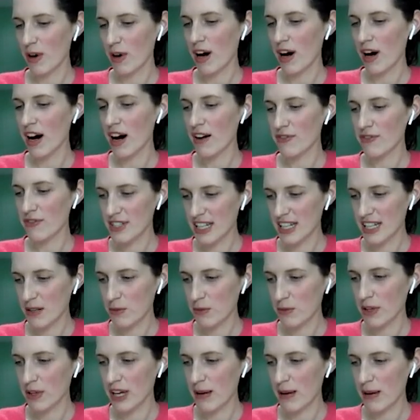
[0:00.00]

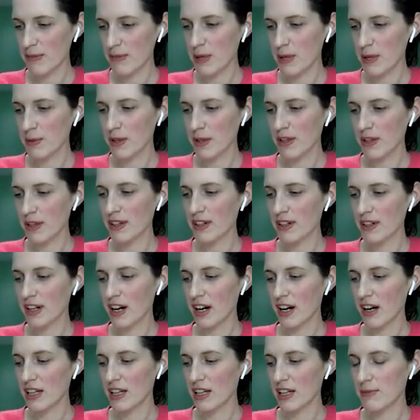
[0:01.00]
often we'll get people
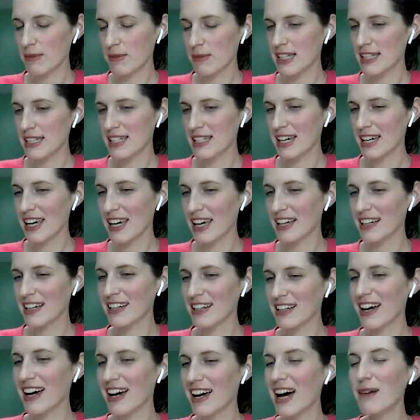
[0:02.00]
calling me and saying,
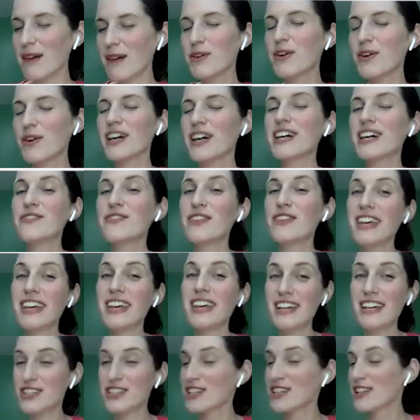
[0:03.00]
I'm going on
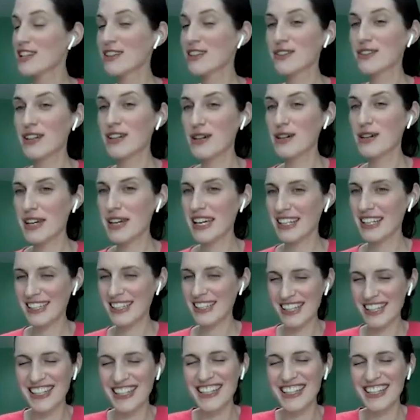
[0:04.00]
vacation in 3
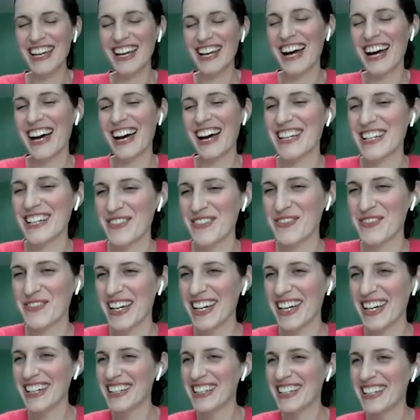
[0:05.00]
weeks. Can I come
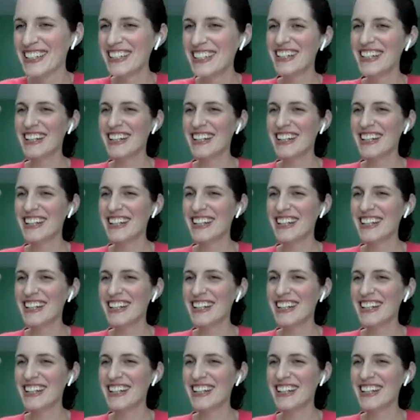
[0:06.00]
in